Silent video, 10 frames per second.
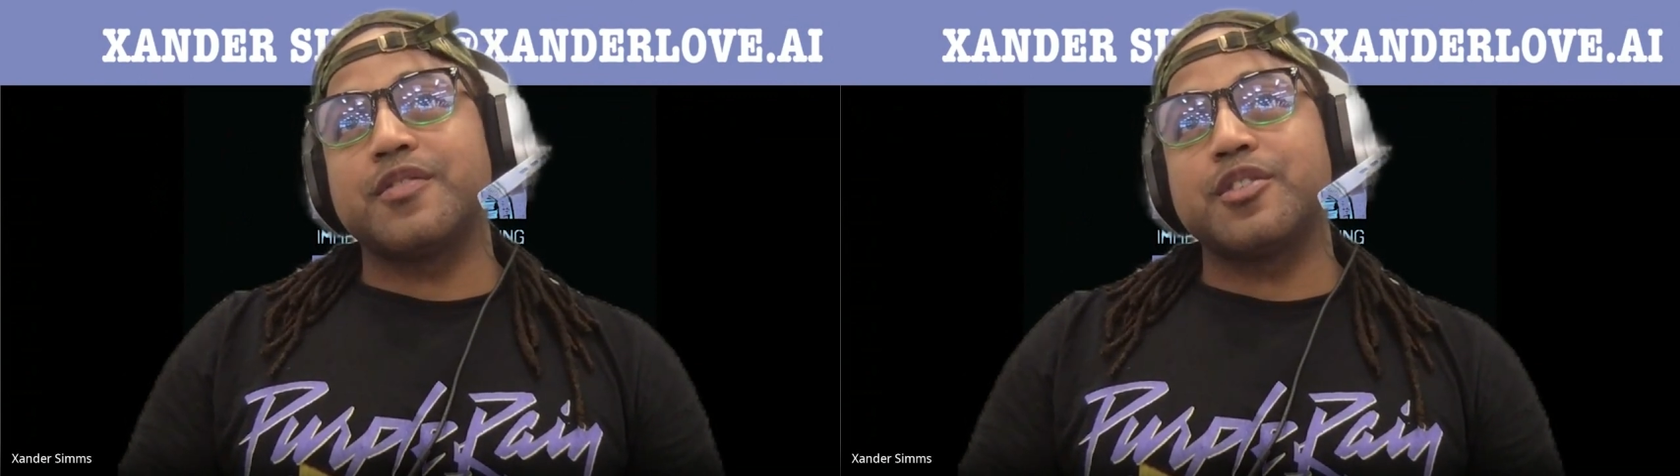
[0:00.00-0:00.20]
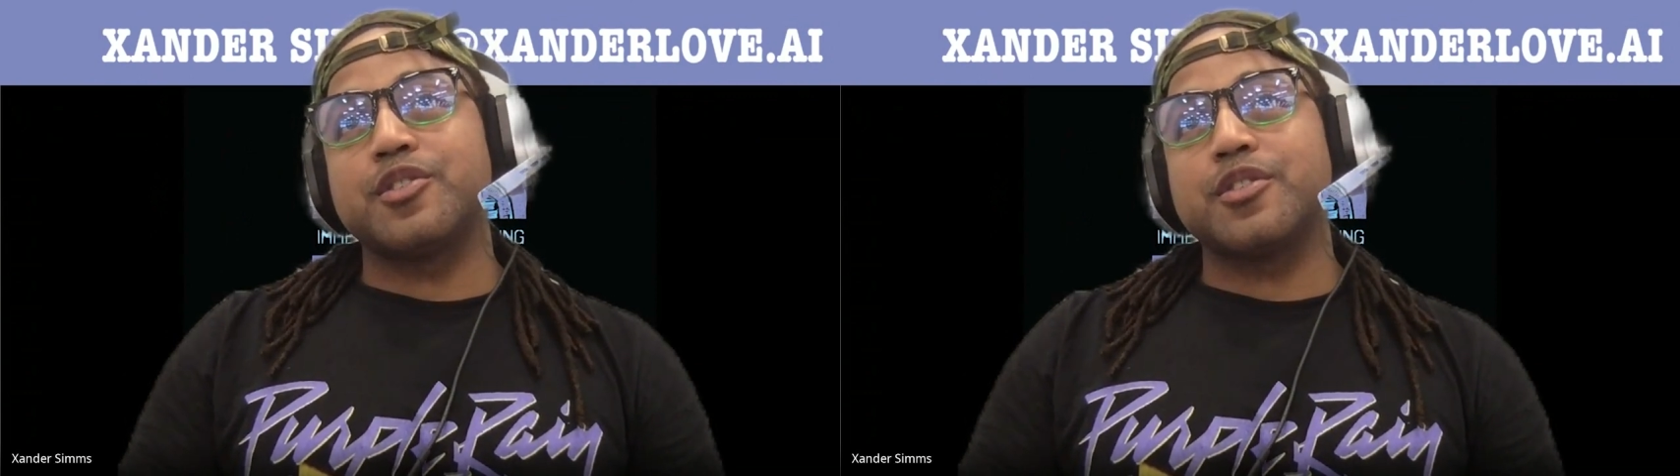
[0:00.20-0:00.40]

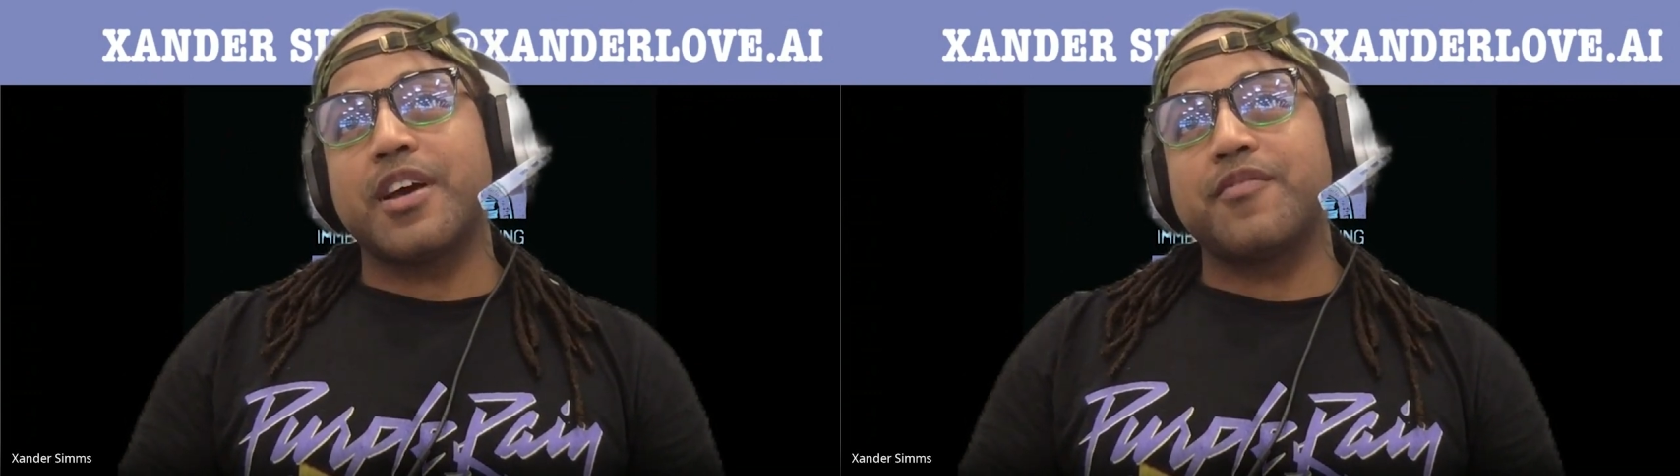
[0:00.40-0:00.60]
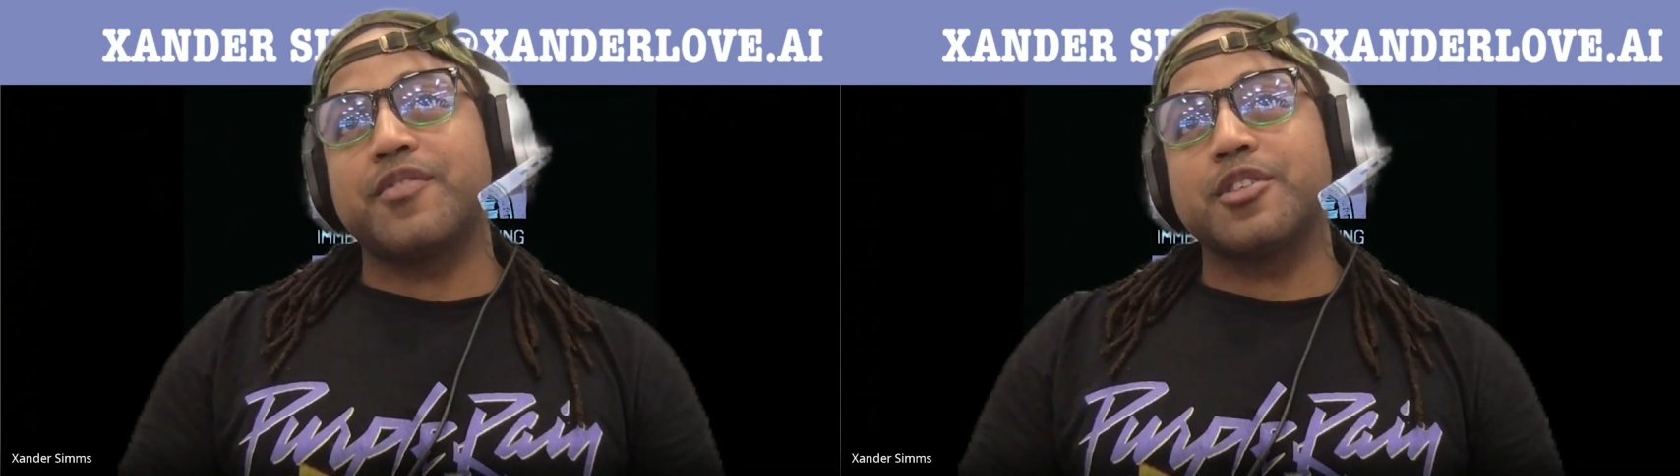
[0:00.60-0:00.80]
because
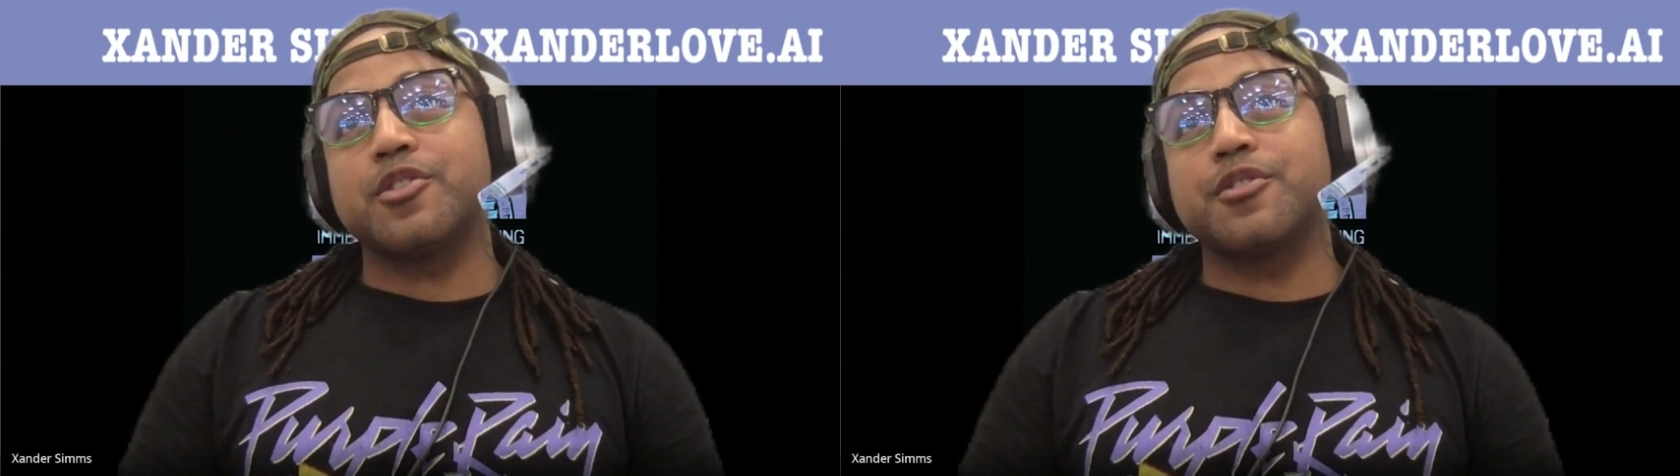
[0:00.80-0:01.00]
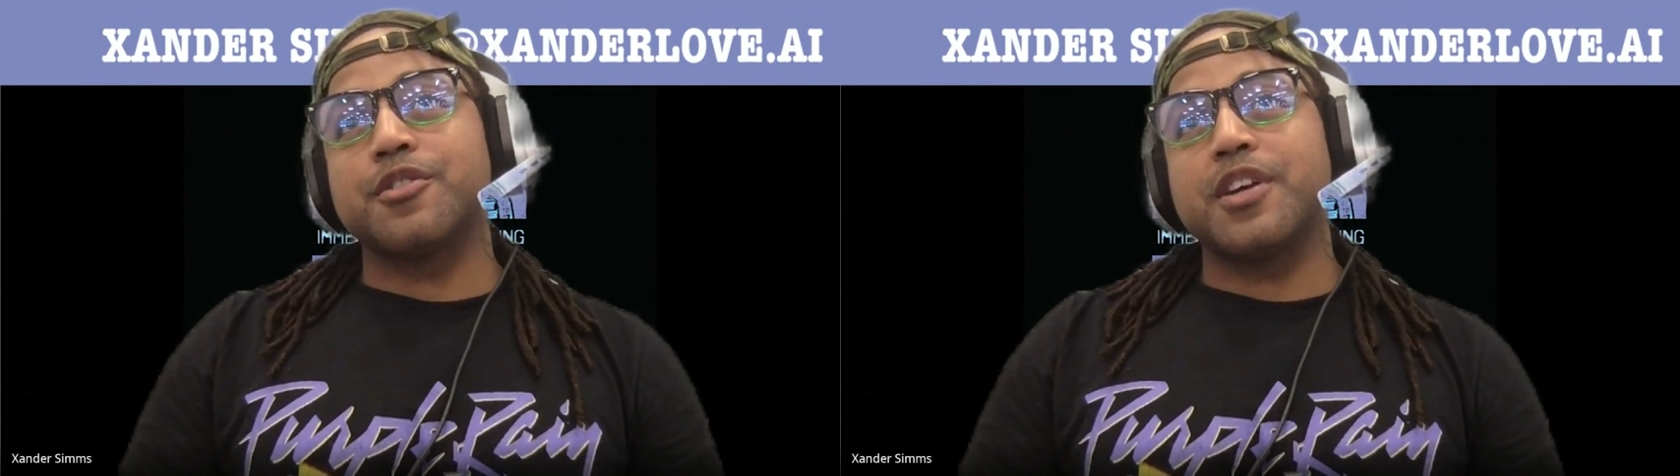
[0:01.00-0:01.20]
I feel like
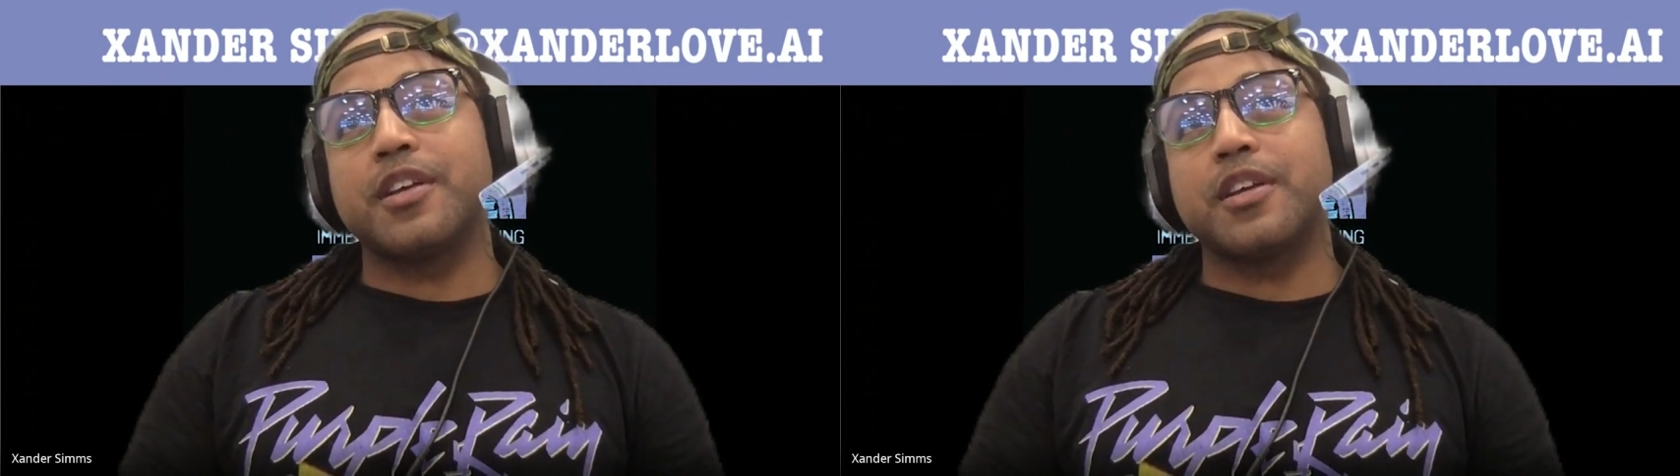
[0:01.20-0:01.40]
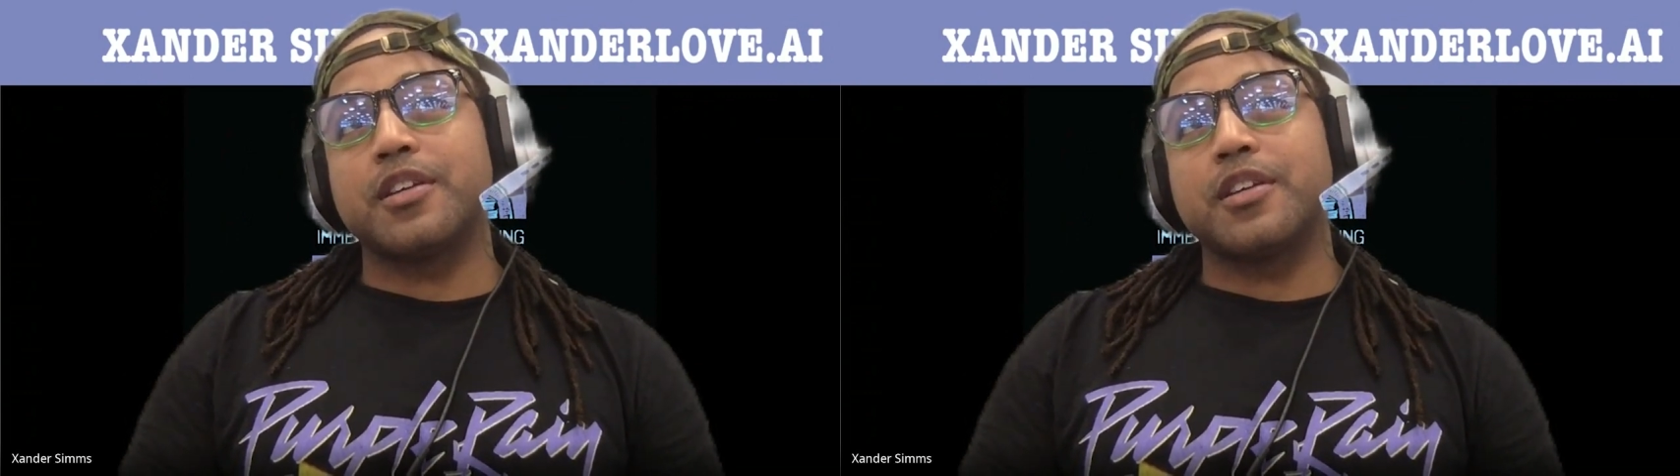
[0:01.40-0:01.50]
you're creating and